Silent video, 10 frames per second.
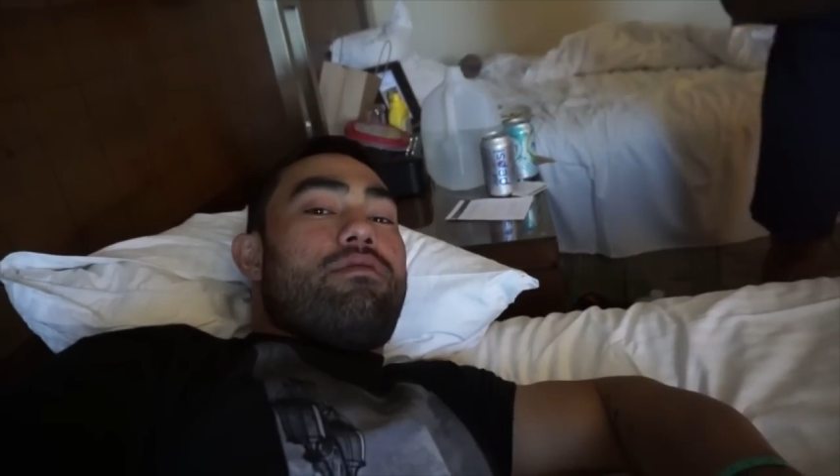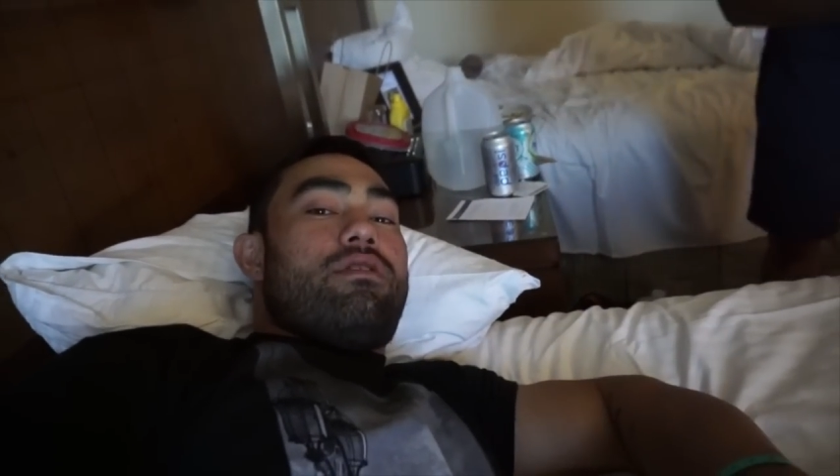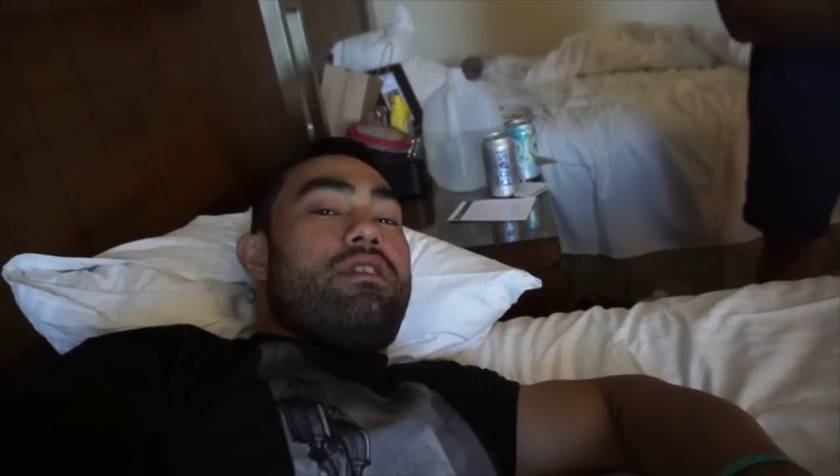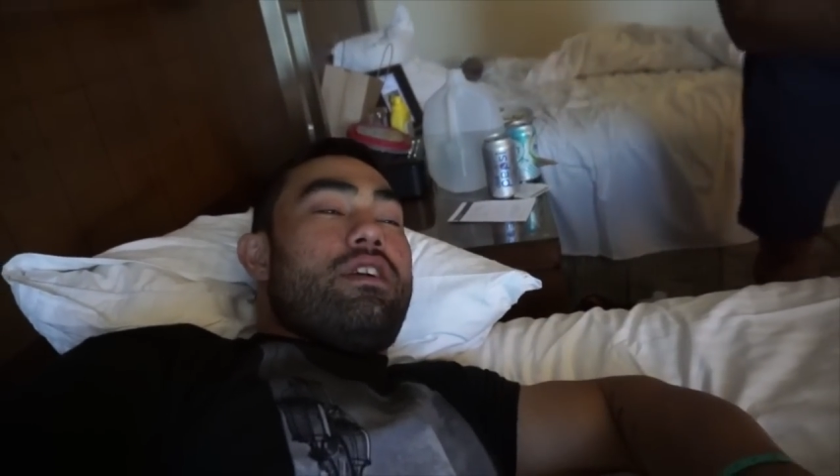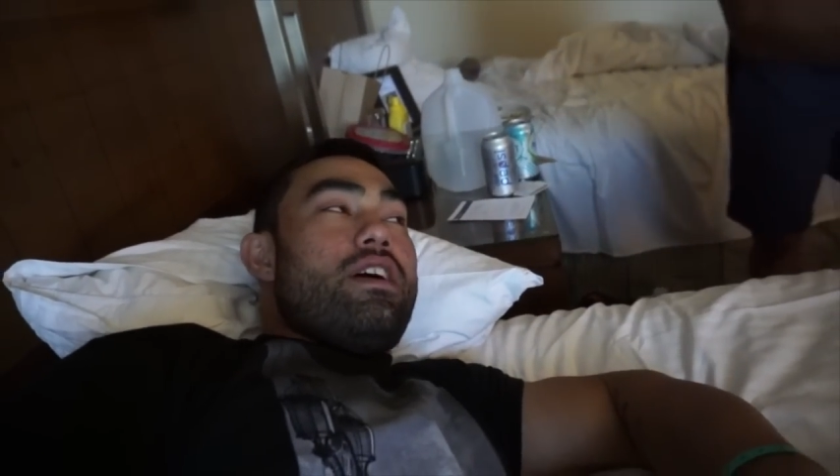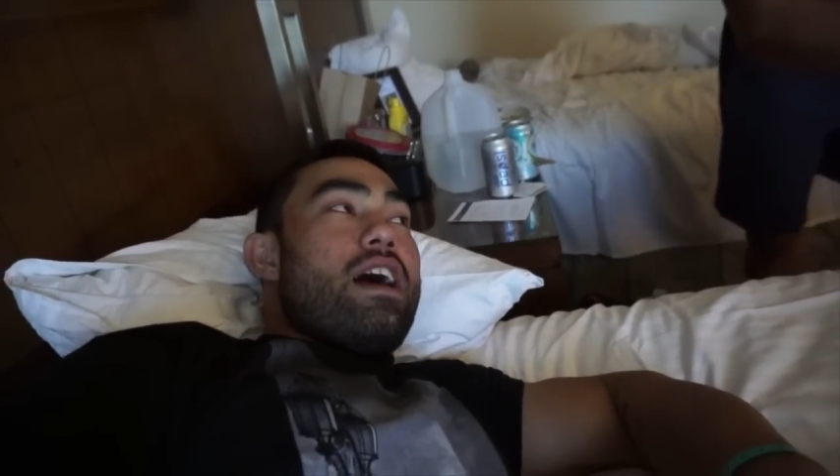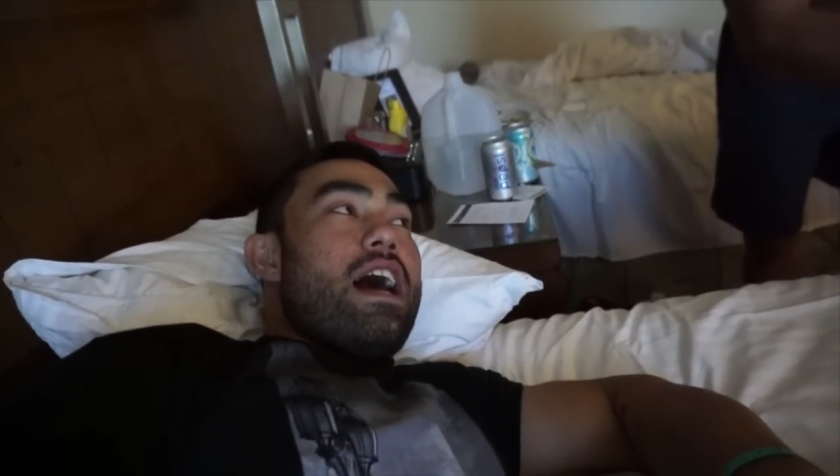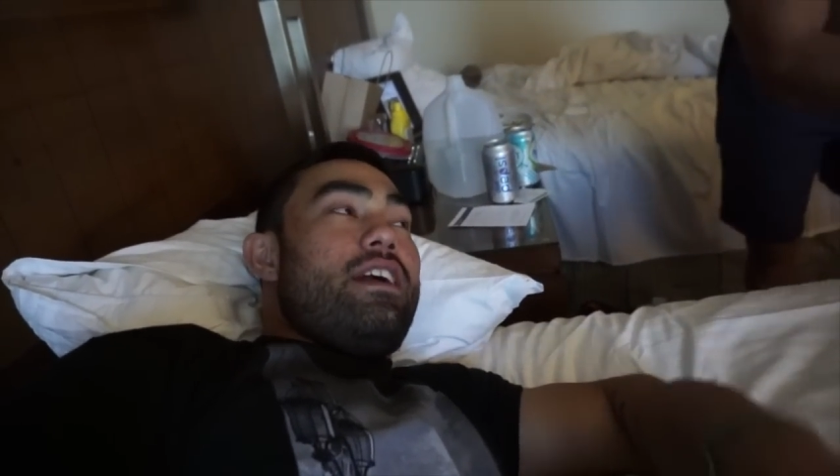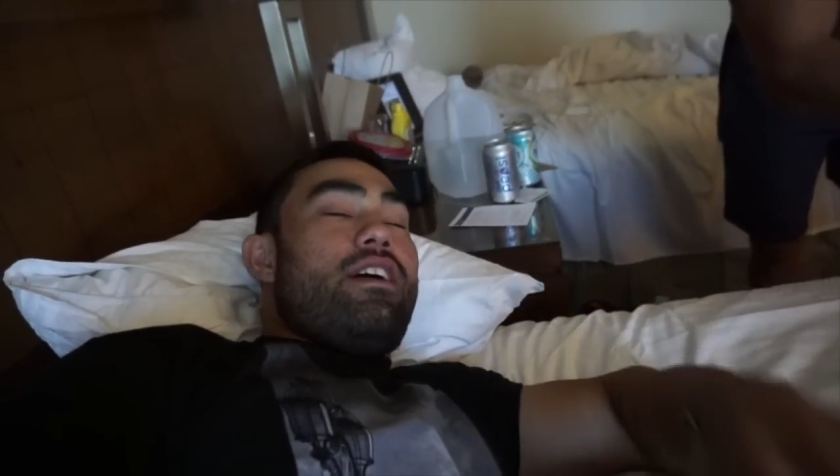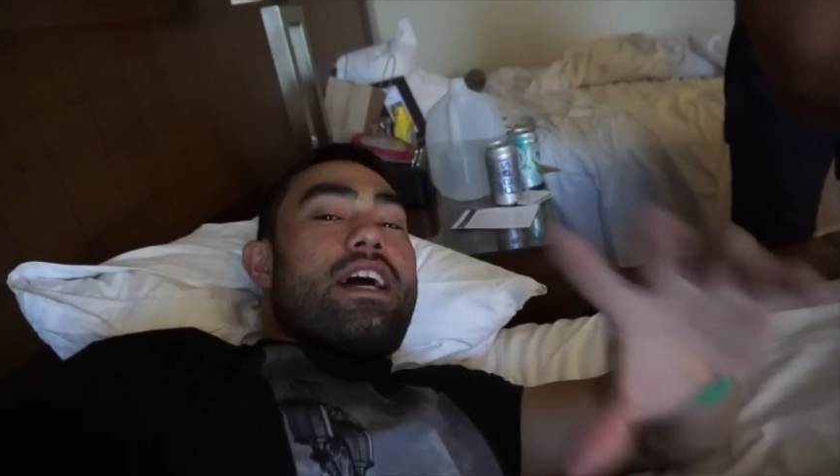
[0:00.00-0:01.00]
or
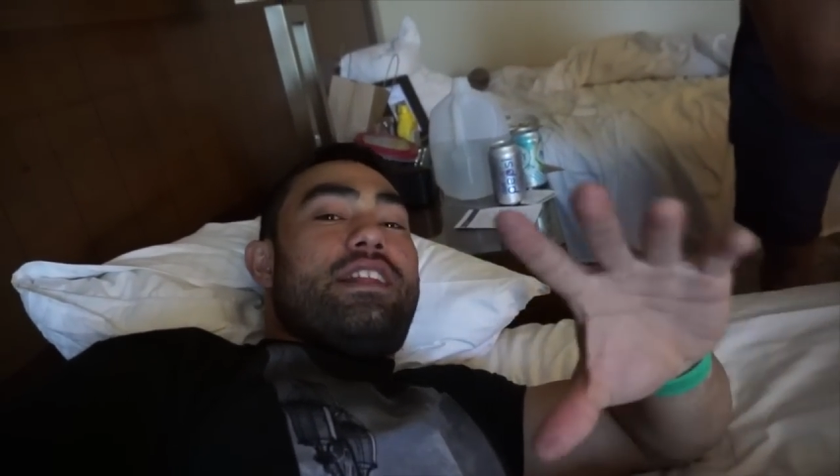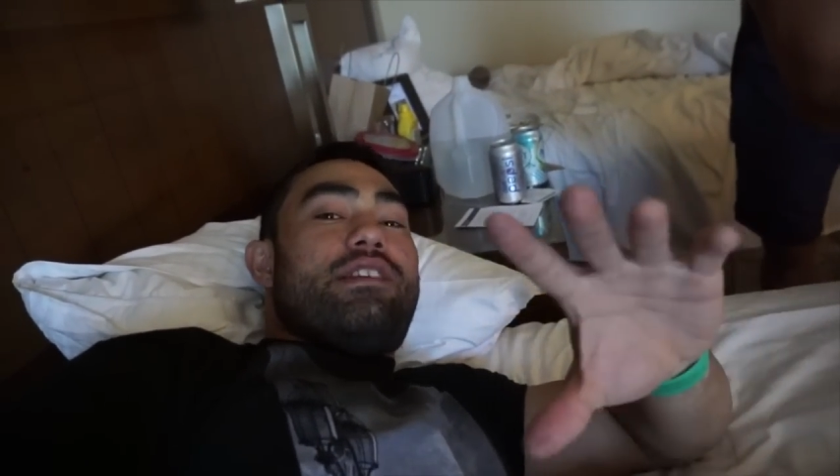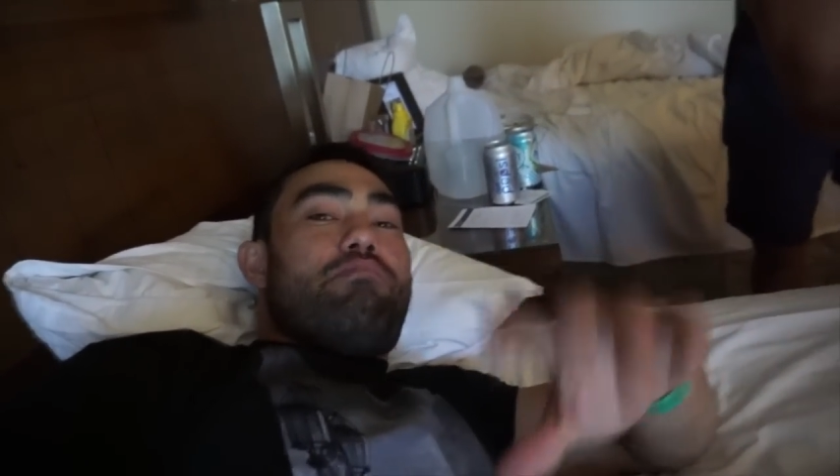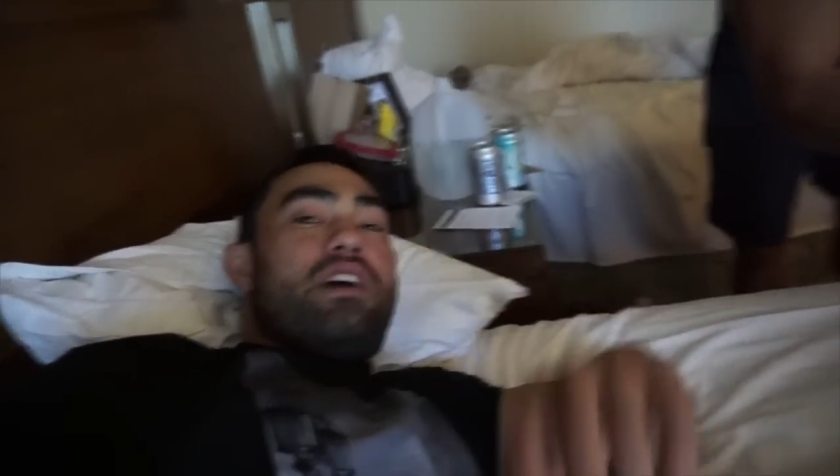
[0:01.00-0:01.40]
I don't know, I get this